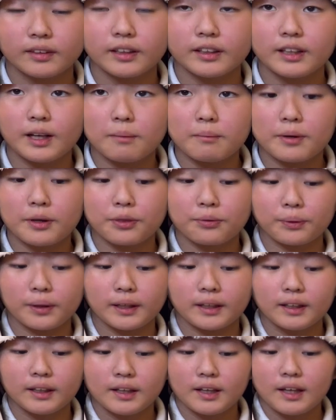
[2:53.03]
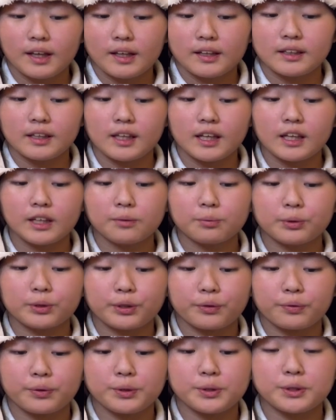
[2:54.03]
Number 3. The ink will
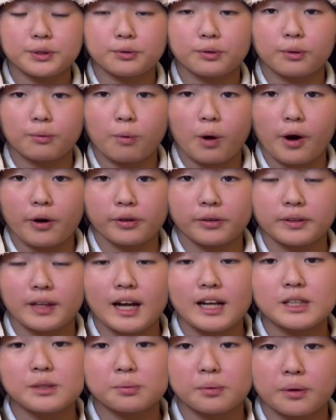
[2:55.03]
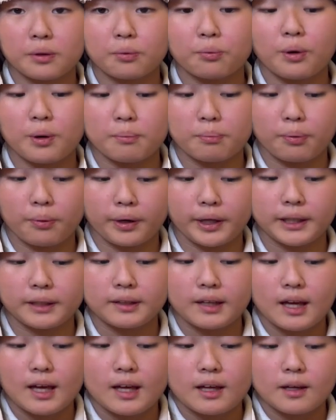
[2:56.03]
diffuse through the water. That is worth 1 point
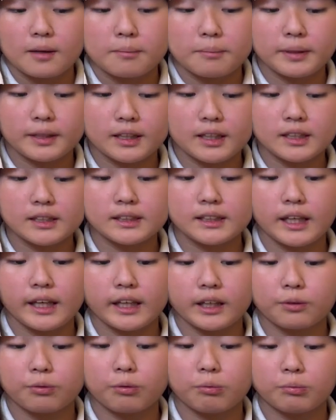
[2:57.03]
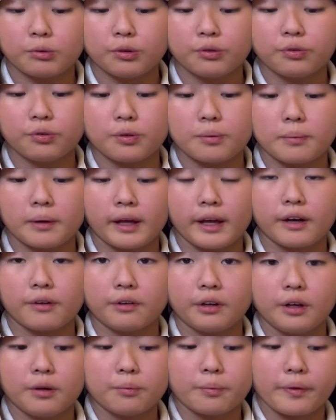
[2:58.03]
because the ink will move from an
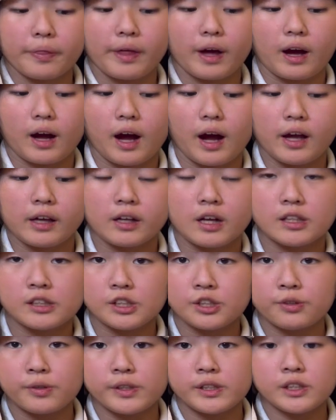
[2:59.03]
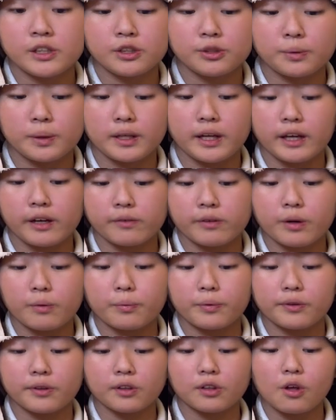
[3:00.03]
area with a high concentration to an area
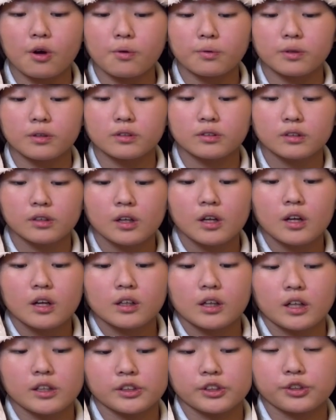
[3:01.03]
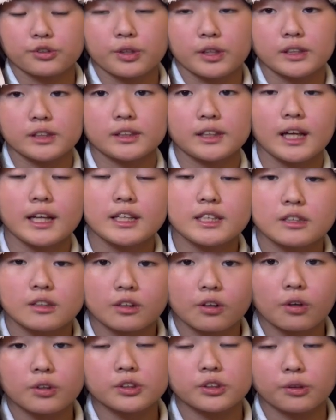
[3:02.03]
with a low concentration. That is
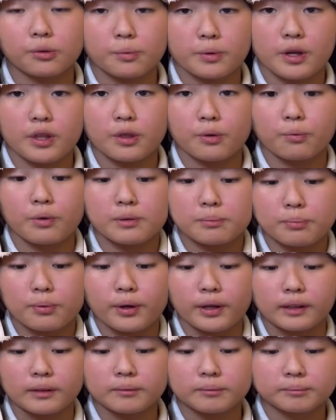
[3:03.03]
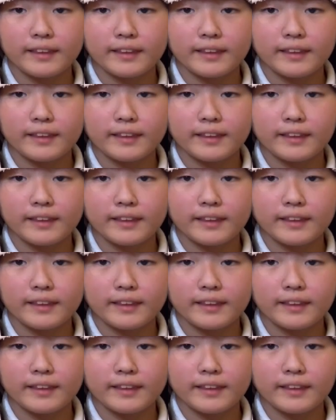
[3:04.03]
also worth 1 point.